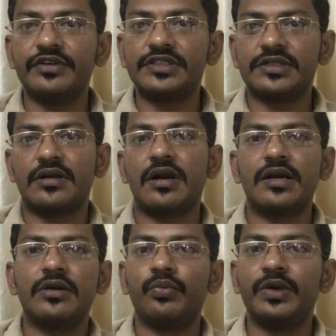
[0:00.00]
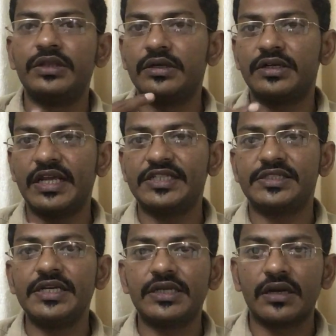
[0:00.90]
It's run with
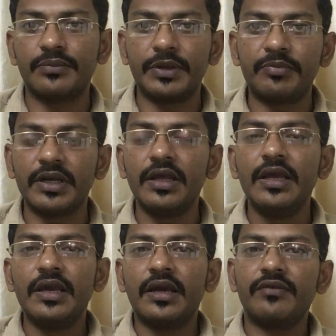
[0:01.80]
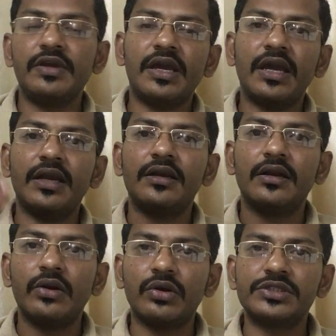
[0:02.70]
tasty tongue people, and we add
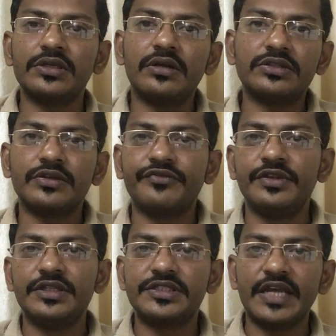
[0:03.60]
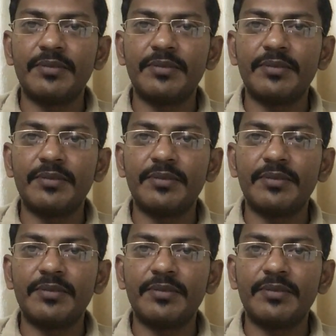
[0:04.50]
lots and lots of this